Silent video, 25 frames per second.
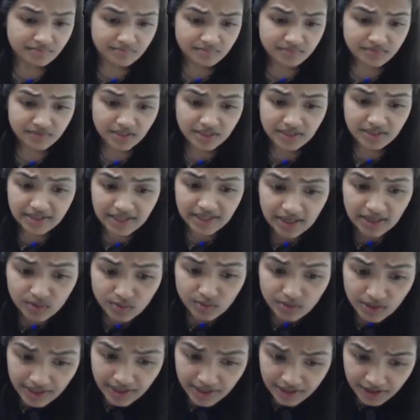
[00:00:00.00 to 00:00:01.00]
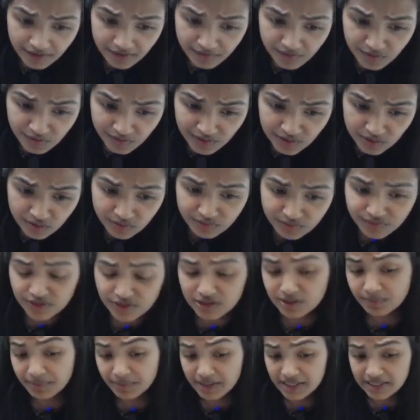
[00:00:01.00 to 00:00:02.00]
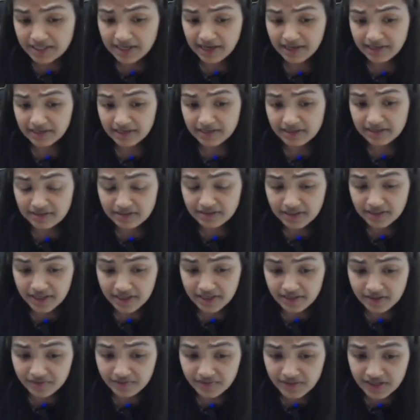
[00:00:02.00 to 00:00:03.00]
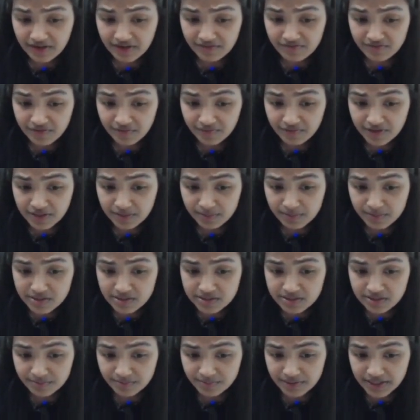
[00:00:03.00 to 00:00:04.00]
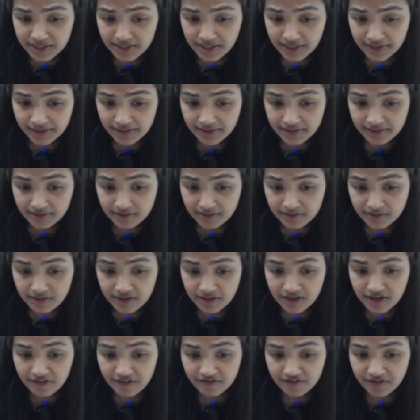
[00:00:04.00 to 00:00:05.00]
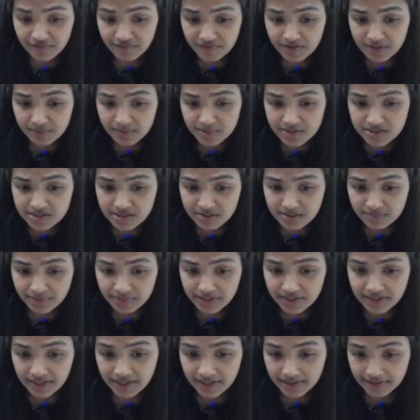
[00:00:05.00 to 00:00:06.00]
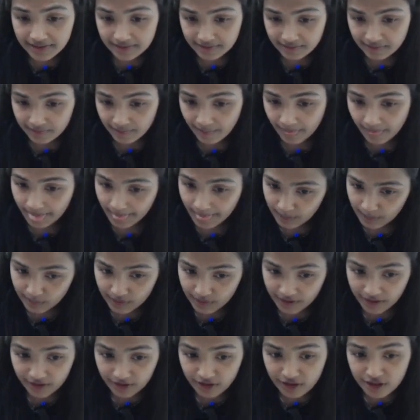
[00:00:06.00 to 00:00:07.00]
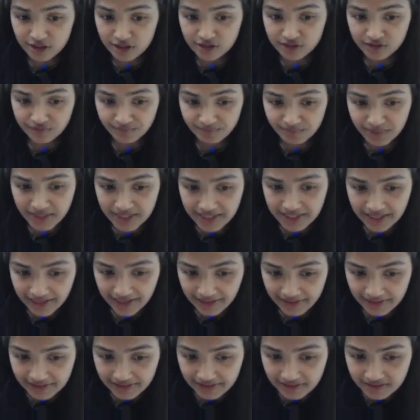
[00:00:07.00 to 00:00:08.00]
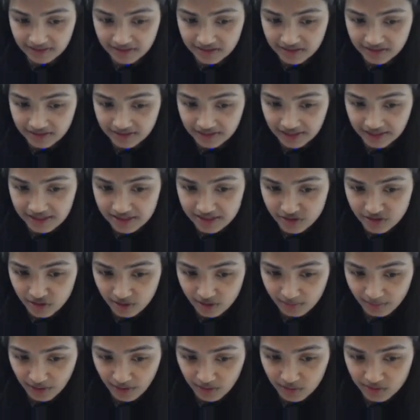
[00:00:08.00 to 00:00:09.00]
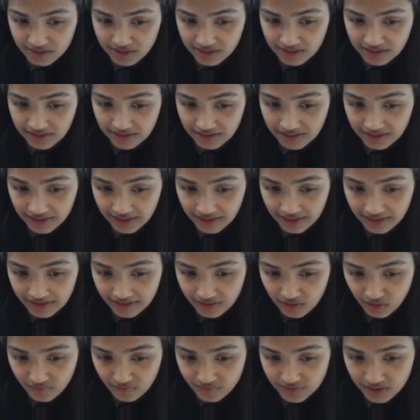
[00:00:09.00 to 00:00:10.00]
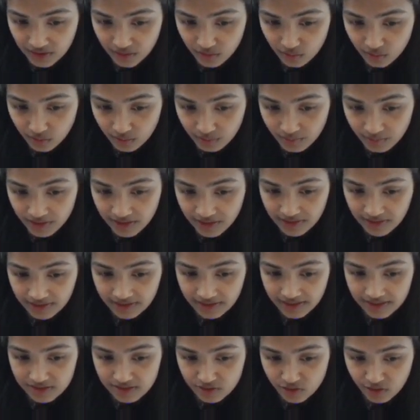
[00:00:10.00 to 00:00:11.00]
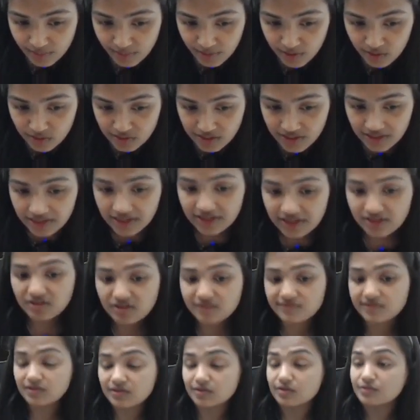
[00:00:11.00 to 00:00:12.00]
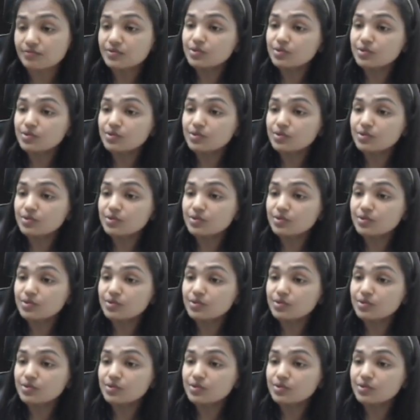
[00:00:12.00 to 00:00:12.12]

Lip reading: Now if you will look for the p character, here we have 50% p character, 50% p character. Okay, so p character tells you about the length of the lobe, tells you about the length of the lobe. You